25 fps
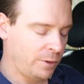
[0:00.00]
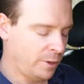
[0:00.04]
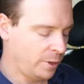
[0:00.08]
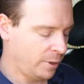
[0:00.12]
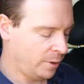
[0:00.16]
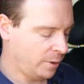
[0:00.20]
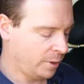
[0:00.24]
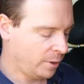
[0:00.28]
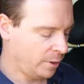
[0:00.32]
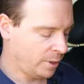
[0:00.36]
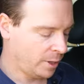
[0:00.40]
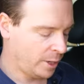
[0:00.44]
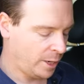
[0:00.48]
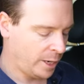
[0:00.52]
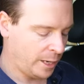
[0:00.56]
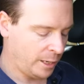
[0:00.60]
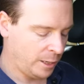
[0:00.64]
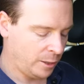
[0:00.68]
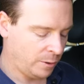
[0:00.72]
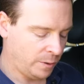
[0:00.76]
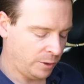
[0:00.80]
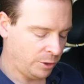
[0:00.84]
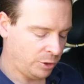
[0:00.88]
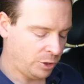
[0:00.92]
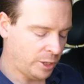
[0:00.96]
the, the, the
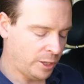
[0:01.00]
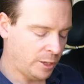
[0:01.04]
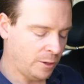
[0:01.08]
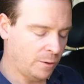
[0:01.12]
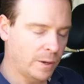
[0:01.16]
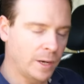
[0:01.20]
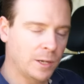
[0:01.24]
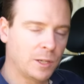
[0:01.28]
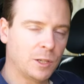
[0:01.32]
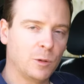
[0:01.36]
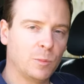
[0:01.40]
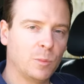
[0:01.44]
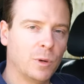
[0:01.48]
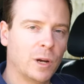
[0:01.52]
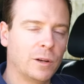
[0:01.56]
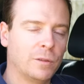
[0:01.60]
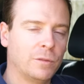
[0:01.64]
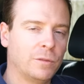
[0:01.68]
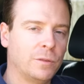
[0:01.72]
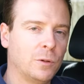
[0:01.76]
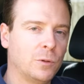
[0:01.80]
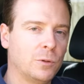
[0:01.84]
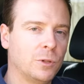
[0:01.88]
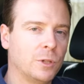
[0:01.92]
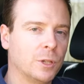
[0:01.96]
color is generated by a
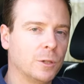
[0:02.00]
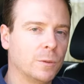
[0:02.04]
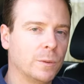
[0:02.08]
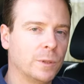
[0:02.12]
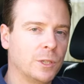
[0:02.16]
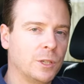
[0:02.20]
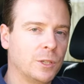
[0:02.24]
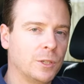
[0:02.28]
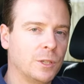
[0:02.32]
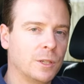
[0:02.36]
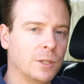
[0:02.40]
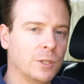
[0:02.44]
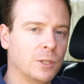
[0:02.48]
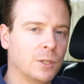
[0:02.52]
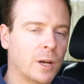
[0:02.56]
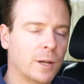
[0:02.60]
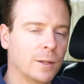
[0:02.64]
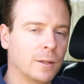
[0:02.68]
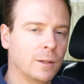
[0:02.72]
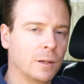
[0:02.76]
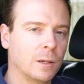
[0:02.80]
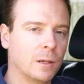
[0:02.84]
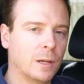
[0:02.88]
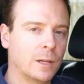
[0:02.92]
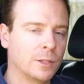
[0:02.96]
filter which is
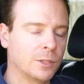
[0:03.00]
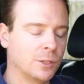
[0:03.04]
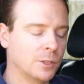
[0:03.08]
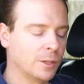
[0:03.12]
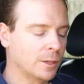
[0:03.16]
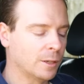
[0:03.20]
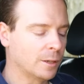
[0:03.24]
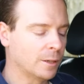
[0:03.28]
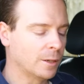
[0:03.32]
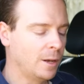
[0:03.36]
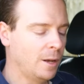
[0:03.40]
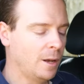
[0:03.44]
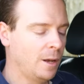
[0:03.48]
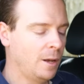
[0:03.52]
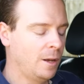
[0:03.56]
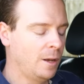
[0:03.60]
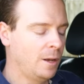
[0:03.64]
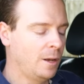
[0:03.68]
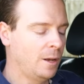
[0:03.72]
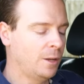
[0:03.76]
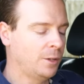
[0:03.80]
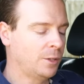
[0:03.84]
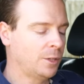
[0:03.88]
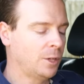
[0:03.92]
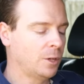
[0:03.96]
inside the cluster.
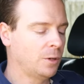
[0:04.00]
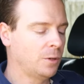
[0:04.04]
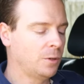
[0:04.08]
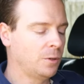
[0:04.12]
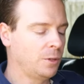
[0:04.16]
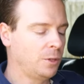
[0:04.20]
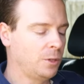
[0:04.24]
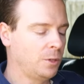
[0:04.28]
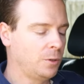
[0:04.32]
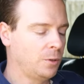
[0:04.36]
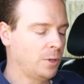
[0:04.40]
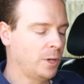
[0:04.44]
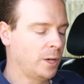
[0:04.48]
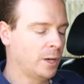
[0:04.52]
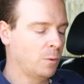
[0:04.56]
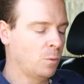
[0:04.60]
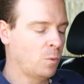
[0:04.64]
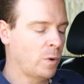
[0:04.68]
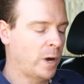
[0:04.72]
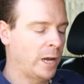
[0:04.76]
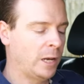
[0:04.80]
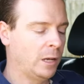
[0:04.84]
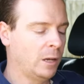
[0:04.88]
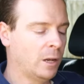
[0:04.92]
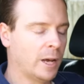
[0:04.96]
So you get
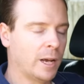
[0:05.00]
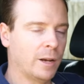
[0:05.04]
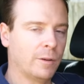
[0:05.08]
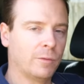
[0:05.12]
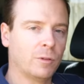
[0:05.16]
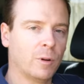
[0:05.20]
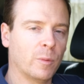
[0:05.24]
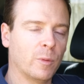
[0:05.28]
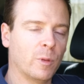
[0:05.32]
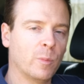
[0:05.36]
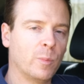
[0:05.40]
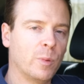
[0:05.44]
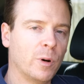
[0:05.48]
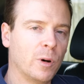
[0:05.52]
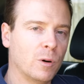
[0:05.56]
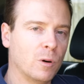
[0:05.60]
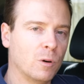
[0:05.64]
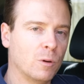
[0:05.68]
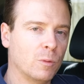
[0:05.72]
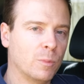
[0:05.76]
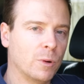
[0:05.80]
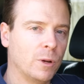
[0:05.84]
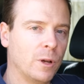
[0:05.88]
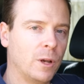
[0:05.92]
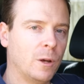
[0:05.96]
white light from the
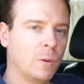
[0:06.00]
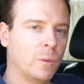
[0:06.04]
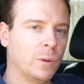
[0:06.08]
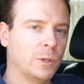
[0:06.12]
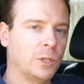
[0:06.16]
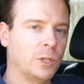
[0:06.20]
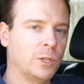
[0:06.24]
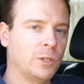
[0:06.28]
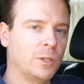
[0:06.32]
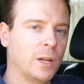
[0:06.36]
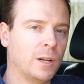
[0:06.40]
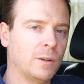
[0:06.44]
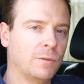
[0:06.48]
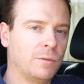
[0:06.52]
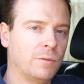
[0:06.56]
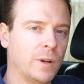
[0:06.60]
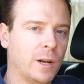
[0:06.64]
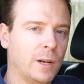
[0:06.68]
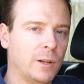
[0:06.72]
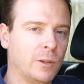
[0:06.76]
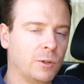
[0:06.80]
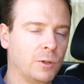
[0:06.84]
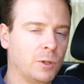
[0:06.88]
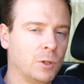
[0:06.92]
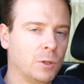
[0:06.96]
bulb, which is then
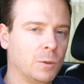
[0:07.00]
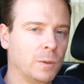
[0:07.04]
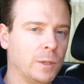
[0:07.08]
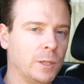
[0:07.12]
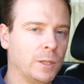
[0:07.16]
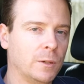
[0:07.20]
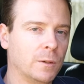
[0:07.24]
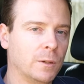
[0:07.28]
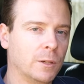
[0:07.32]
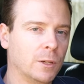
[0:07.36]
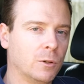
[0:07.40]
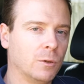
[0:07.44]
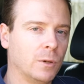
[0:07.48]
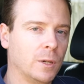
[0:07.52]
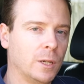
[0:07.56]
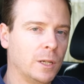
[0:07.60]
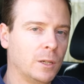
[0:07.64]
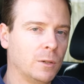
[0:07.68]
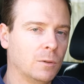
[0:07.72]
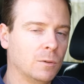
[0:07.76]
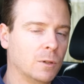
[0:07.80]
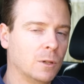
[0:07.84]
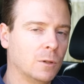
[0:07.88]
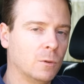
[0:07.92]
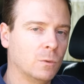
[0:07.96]
fed through either a
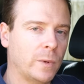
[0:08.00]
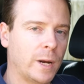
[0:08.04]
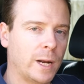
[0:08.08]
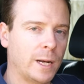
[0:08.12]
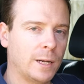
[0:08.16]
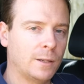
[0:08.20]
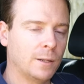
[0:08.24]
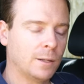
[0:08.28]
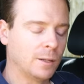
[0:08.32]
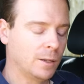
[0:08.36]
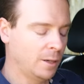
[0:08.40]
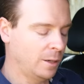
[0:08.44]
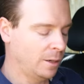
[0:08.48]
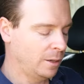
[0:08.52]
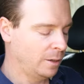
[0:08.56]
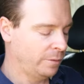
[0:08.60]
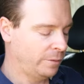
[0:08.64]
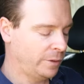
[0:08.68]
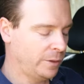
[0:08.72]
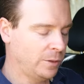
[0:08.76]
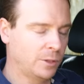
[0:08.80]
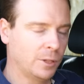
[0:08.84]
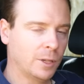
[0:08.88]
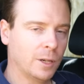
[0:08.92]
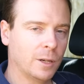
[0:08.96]
green or a red
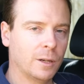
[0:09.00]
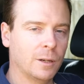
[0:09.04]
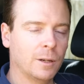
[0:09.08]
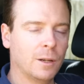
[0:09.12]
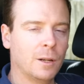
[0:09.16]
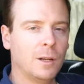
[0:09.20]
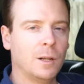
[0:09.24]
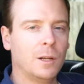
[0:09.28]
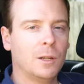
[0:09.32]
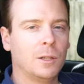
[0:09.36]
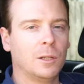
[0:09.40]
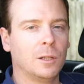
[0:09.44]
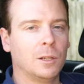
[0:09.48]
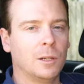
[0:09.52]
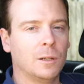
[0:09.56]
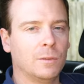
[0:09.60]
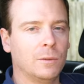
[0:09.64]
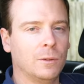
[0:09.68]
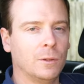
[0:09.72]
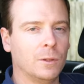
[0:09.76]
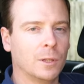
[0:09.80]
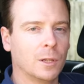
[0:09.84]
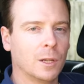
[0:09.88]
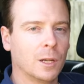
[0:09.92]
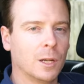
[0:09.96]
filter to give
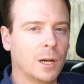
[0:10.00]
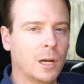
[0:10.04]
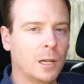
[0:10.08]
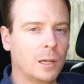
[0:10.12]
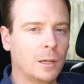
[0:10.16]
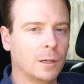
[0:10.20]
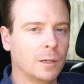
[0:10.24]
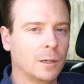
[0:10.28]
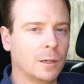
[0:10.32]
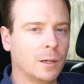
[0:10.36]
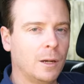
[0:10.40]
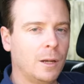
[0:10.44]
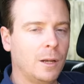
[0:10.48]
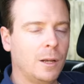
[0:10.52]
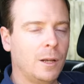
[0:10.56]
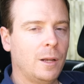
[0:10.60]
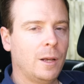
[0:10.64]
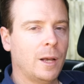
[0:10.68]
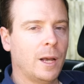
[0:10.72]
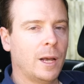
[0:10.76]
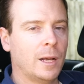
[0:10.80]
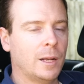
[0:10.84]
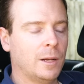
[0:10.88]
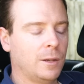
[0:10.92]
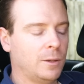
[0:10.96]
you the color.
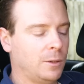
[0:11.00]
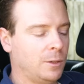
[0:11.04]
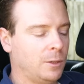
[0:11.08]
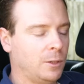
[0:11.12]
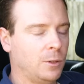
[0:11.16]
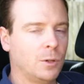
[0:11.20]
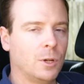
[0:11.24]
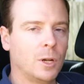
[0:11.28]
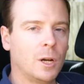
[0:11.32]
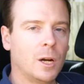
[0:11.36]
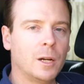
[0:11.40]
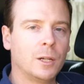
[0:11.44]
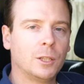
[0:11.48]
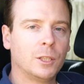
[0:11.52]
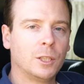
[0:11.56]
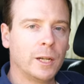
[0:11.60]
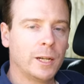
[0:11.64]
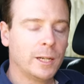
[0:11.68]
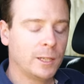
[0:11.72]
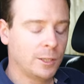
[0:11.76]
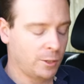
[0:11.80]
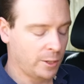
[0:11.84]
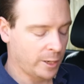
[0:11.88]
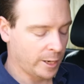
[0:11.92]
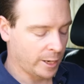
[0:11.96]
And you can't
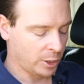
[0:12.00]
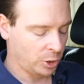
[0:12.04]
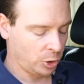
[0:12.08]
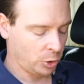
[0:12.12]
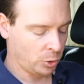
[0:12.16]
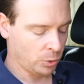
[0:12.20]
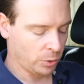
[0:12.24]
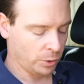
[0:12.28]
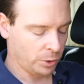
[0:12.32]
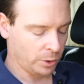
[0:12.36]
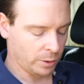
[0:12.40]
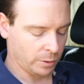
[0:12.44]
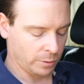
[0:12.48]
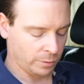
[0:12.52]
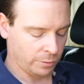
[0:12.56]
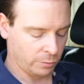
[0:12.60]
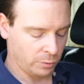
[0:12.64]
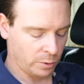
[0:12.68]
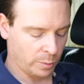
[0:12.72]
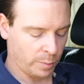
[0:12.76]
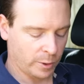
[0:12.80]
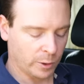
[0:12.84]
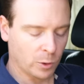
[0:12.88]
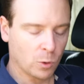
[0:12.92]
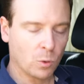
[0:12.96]
change that short of
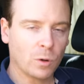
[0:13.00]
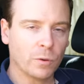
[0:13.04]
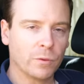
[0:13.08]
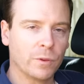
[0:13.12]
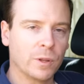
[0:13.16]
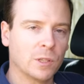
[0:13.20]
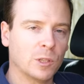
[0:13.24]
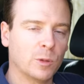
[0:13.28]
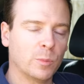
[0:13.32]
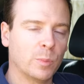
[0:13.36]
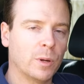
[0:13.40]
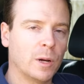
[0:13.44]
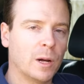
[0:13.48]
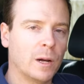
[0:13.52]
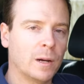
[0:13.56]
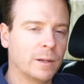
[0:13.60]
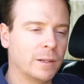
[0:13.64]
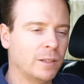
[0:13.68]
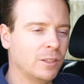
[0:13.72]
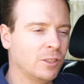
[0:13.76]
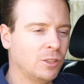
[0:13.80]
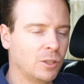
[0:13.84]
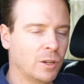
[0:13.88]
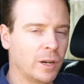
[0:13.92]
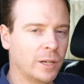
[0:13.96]
ripping all of this apart
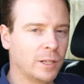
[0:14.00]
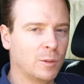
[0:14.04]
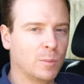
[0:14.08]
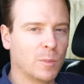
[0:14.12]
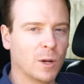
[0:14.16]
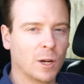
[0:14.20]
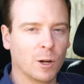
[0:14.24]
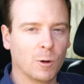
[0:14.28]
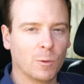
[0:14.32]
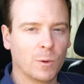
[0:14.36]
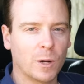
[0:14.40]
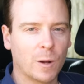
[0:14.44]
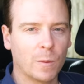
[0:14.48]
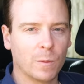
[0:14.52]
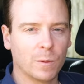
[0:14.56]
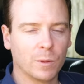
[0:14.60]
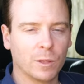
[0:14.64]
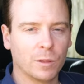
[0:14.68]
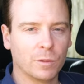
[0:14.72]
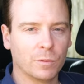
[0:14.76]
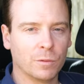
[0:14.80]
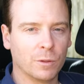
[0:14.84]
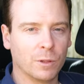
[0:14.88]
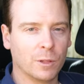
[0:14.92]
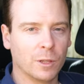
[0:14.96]
and trying to muck around
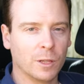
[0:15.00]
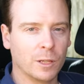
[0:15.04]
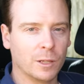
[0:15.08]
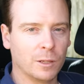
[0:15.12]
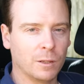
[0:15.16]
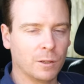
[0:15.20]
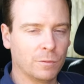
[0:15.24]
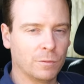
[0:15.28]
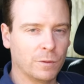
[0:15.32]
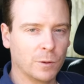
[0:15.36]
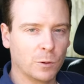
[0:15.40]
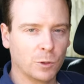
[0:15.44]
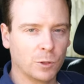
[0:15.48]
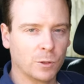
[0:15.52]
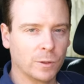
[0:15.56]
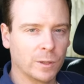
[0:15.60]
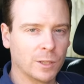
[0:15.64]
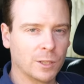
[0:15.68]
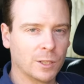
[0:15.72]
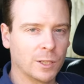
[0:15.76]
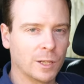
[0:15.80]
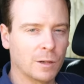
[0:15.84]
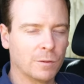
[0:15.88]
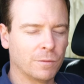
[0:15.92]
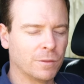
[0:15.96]
with the, the, the filter
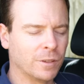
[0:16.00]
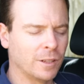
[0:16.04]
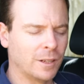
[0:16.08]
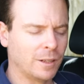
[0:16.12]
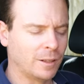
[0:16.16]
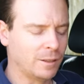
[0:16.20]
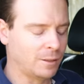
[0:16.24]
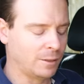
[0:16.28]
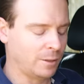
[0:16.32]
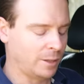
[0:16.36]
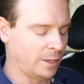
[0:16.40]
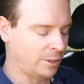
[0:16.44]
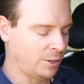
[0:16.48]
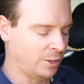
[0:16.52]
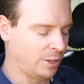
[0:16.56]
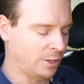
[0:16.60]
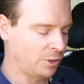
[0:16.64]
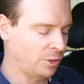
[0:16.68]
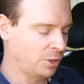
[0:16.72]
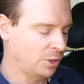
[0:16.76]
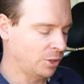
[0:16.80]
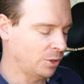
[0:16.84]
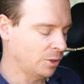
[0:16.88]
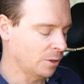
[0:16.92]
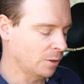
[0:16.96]
itself, and it's, it's, it's
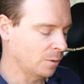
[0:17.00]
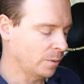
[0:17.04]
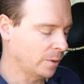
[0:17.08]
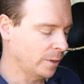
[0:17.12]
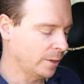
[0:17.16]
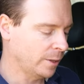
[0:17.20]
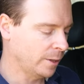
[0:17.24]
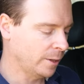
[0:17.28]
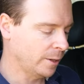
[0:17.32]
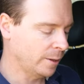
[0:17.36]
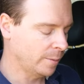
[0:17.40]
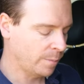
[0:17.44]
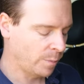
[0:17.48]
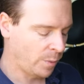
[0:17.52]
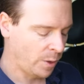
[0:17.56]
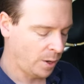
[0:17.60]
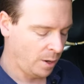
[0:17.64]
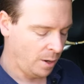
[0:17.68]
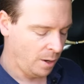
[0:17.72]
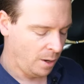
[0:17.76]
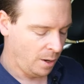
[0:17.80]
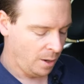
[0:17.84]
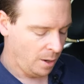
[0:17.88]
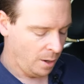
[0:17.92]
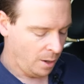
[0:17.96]
just not worth it.
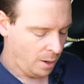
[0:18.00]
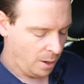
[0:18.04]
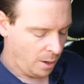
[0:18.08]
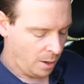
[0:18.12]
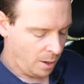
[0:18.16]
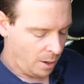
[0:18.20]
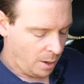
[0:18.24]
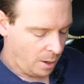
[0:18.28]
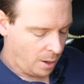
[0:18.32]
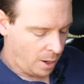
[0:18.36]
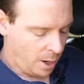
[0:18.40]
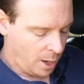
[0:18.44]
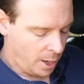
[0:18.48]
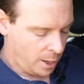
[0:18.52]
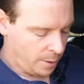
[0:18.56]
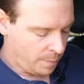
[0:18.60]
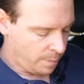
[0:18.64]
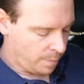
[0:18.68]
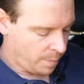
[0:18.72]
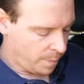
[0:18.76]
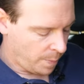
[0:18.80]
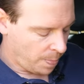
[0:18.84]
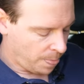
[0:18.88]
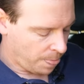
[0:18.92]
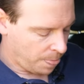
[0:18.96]

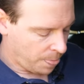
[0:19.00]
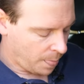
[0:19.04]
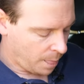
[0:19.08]
Um,